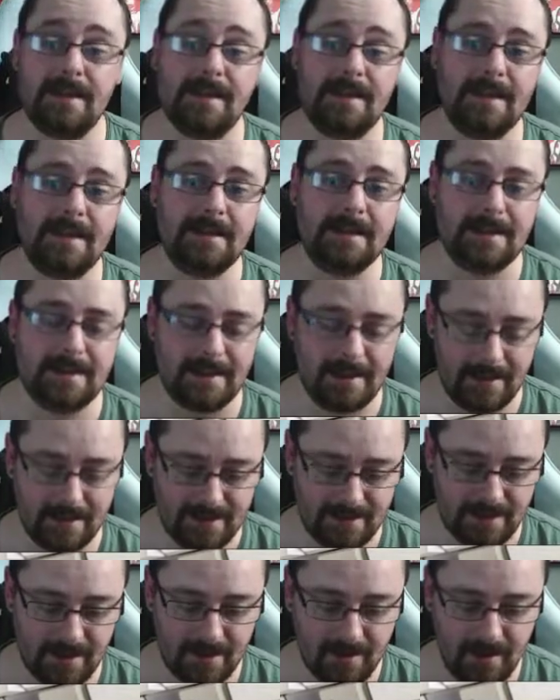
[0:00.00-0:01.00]

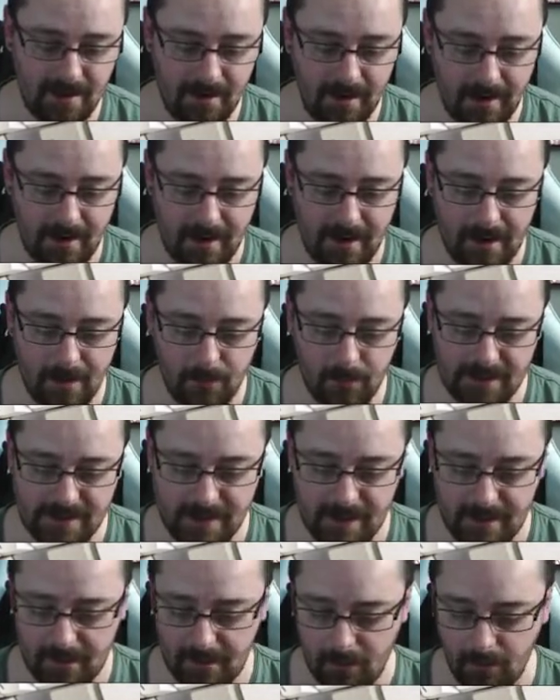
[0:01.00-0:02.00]
66%
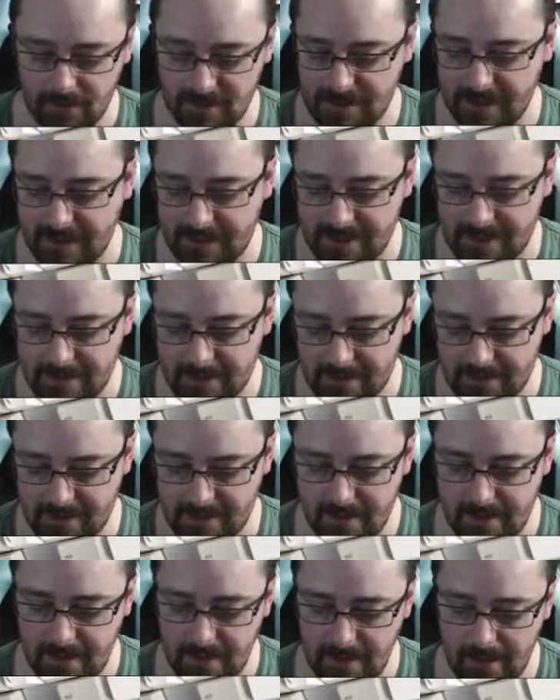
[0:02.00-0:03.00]
or 66
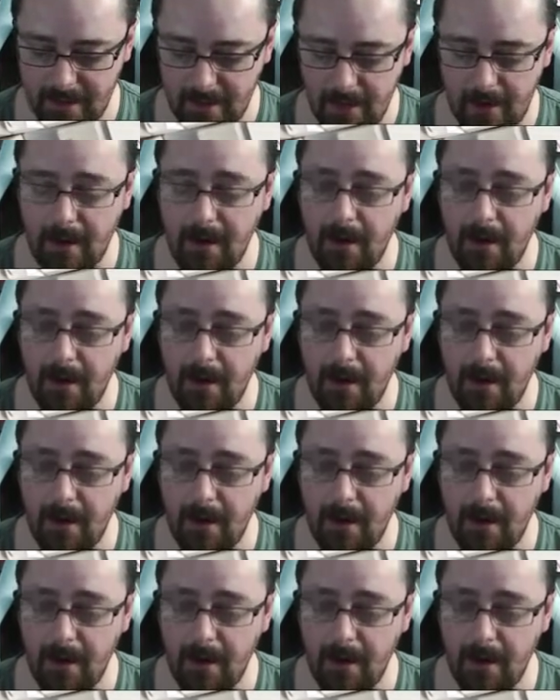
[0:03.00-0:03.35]
key